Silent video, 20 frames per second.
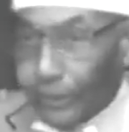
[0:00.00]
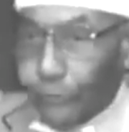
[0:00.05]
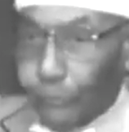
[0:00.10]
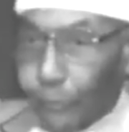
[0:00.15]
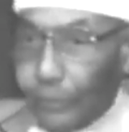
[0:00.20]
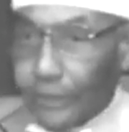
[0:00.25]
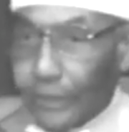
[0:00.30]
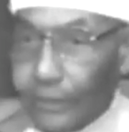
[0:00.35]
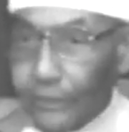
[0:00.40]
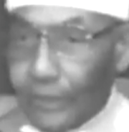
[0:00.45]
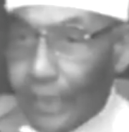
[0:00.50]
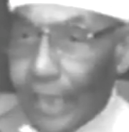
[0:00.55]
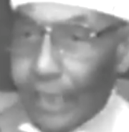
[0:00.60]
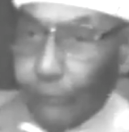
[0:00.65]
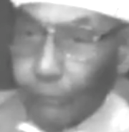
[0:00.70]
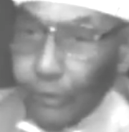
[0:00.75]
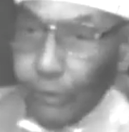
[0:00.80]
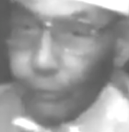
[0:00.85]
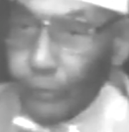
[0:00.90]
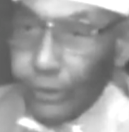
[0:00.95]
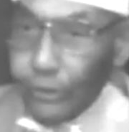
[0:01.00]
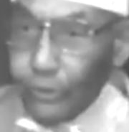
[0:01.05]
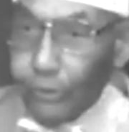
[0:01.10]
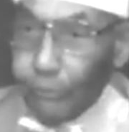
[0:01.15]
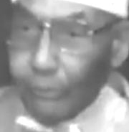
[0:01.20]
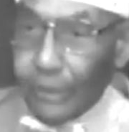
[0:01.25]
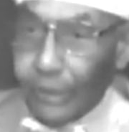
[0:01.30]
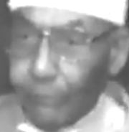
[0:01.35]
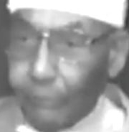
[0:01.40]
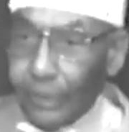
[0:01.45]
one or that one when you've
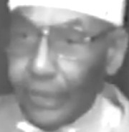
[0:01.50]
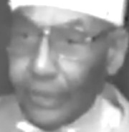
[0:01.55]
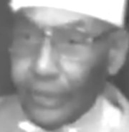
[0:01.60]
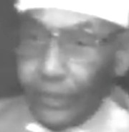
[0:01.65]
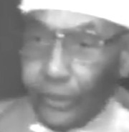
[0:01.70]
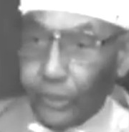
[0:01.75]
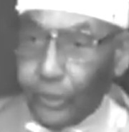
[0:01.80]
been made